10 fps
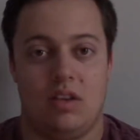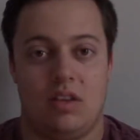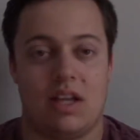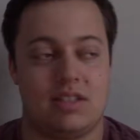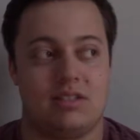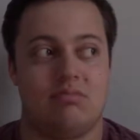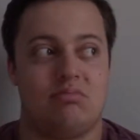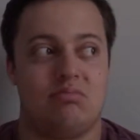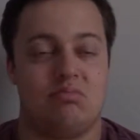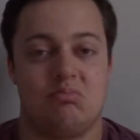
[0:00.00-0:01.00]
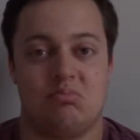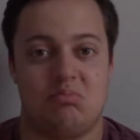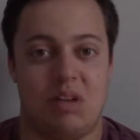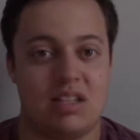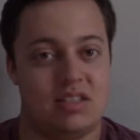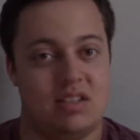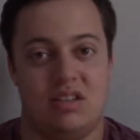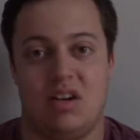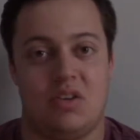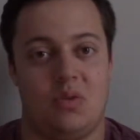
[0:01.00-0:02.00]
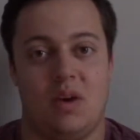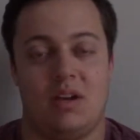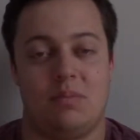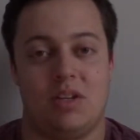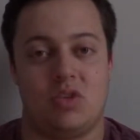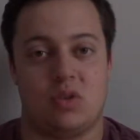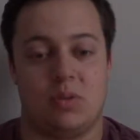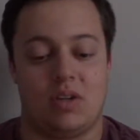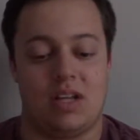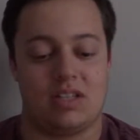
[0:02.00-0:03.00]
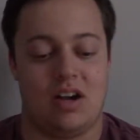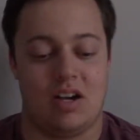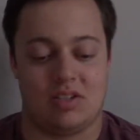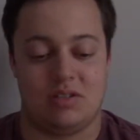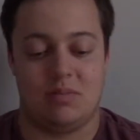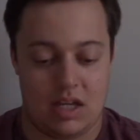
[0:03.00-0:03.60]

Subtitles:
that's another way of being a triple threat. That's awesome.